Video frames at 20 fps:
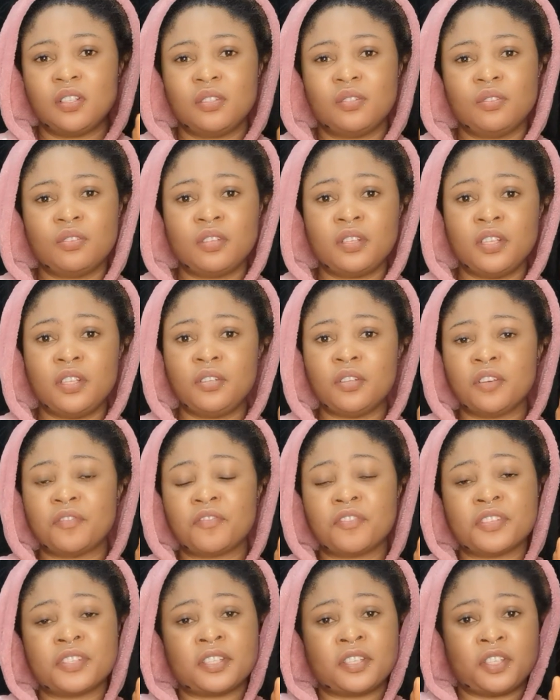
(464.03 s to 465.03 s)
no need
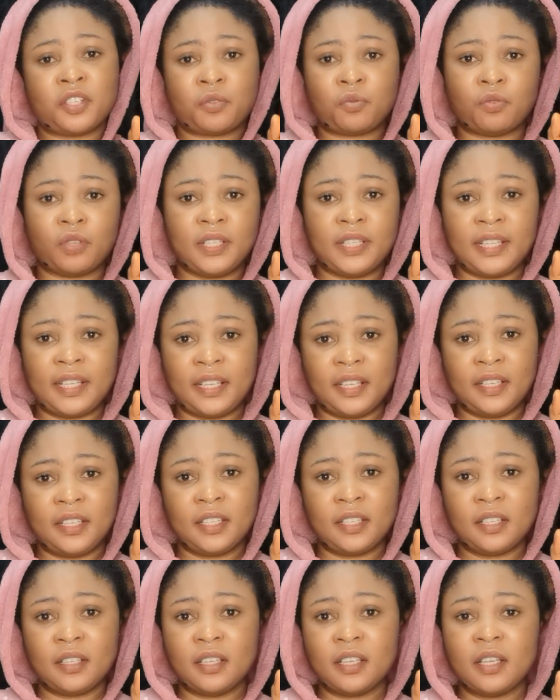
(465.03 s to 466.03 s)
of using this one
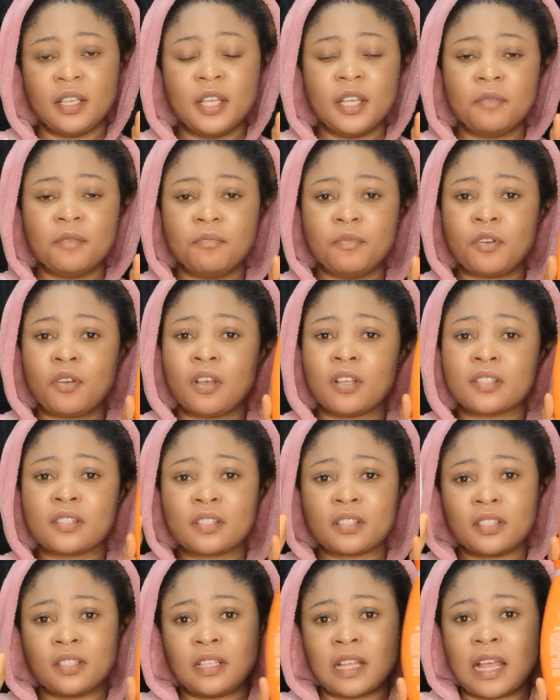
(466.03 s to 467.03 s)
again,
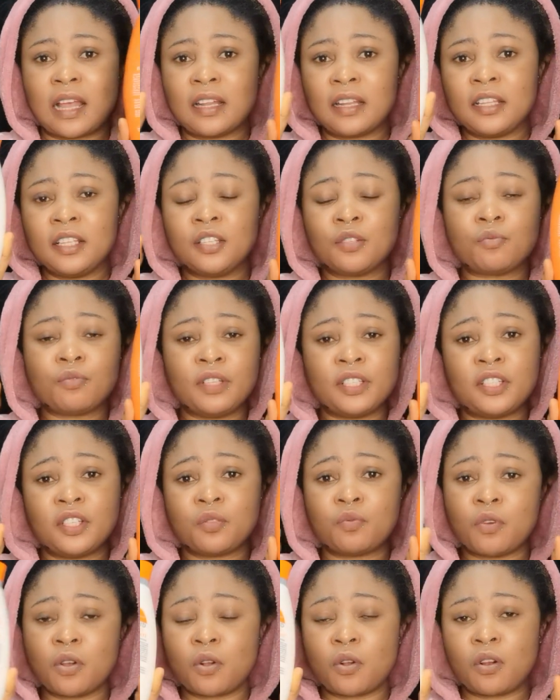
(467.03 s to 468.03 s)
because it
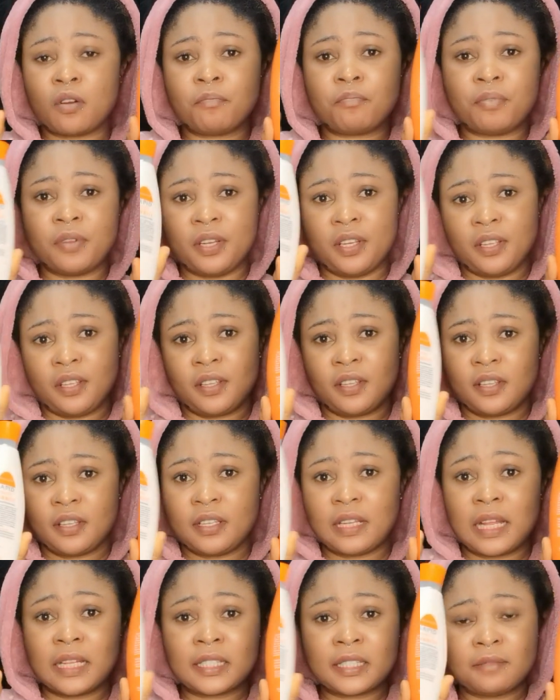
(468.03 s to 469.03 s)
is one company
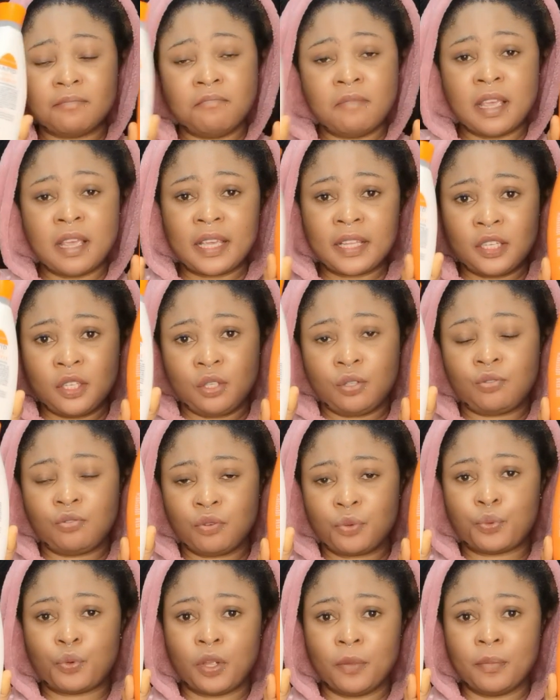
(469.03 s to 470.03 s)
that's made this
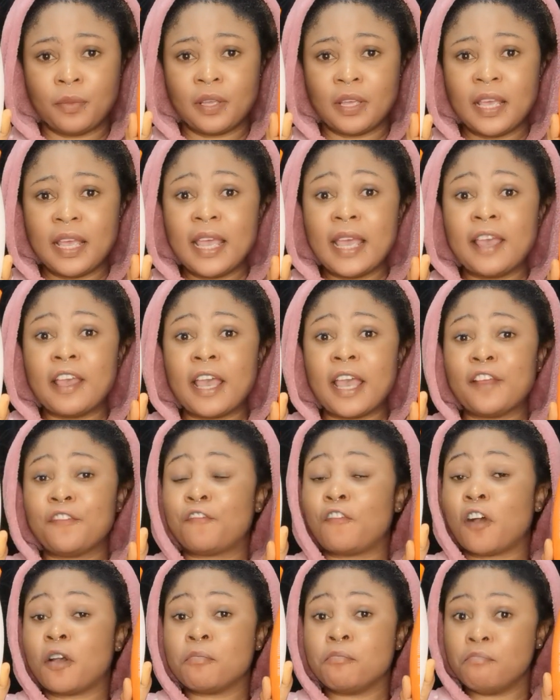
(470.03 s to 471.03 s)
two cream. And
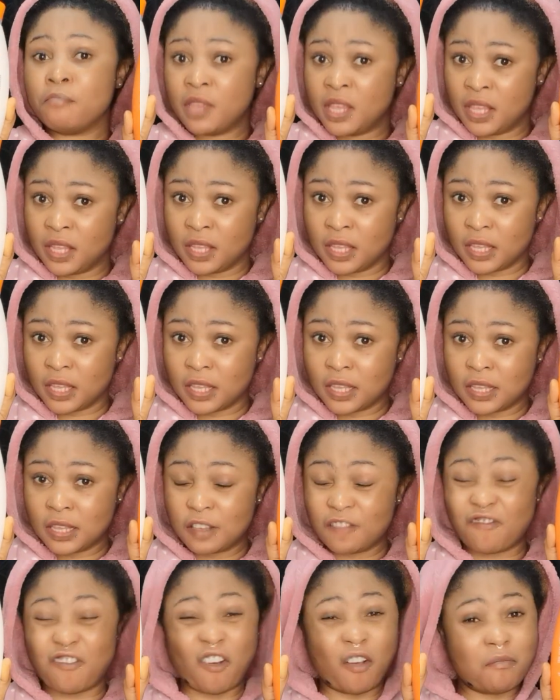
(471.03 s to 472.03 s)
for me,
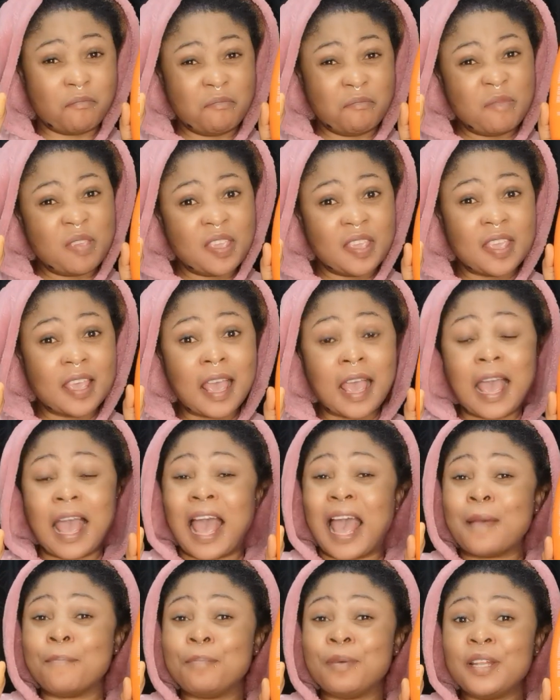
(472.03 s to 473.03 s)

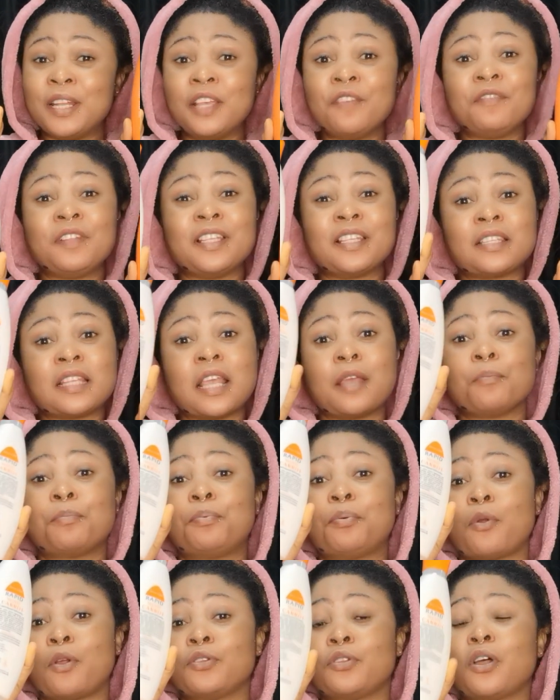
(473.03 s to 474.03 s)
I believe the
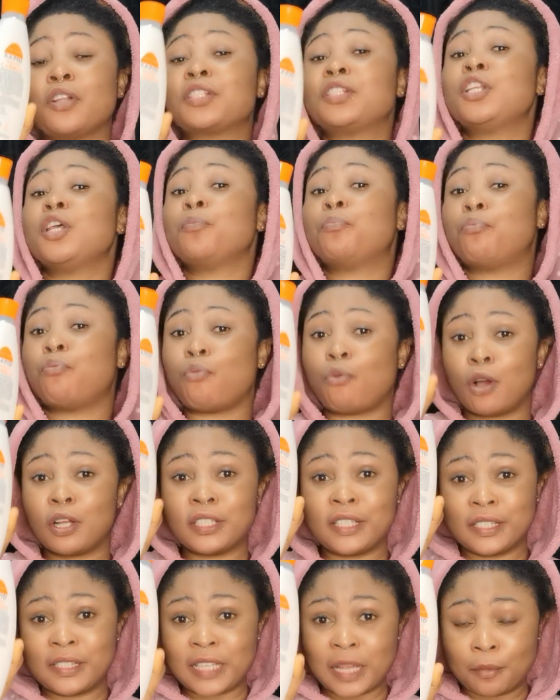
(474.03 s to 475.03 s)
same product they
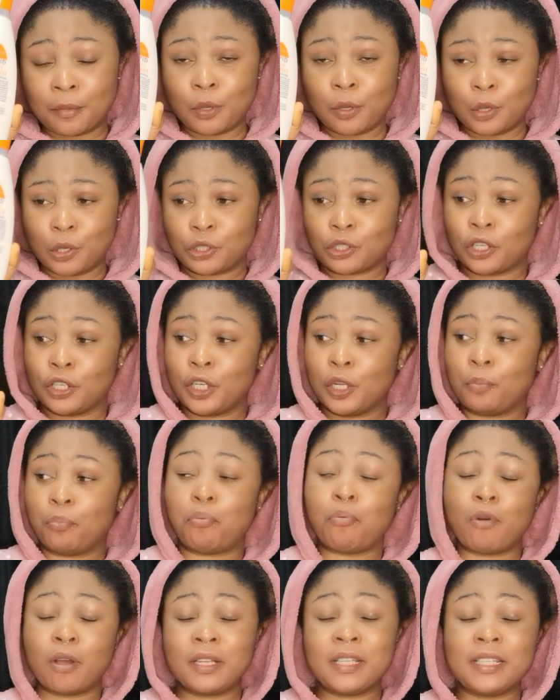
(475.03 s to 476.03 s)
poured, the same lotion they
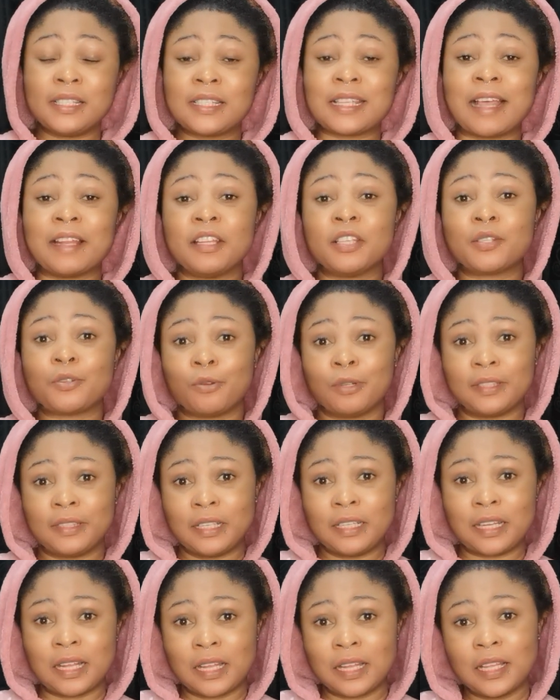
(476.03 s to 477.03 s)
poured inside this
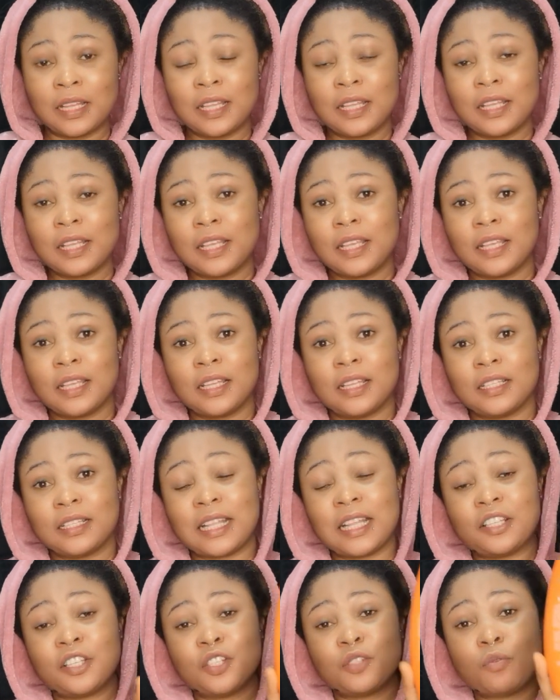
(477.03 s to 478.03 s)
container,
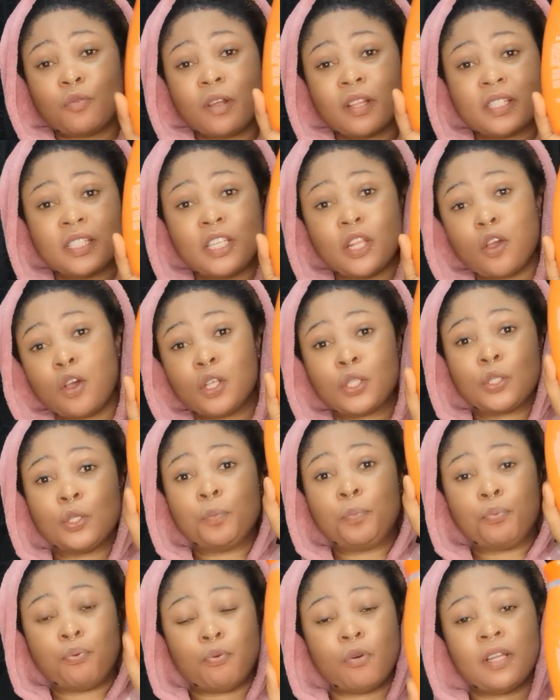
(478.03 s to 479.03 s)
that is what they
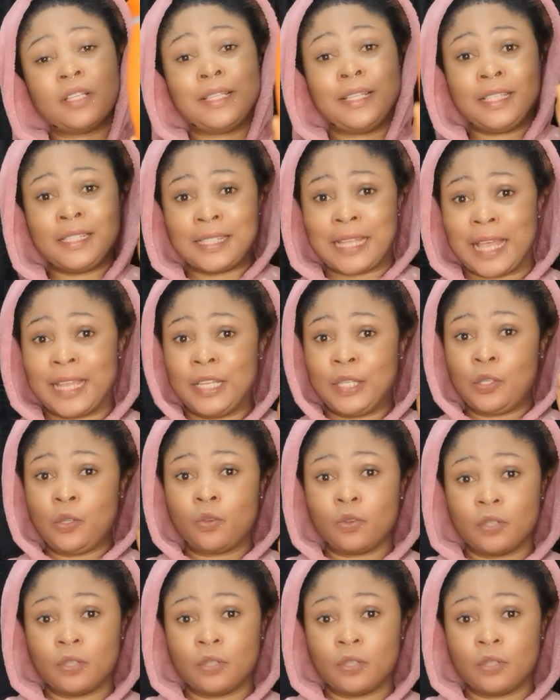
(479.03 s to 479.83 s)
also poured inside this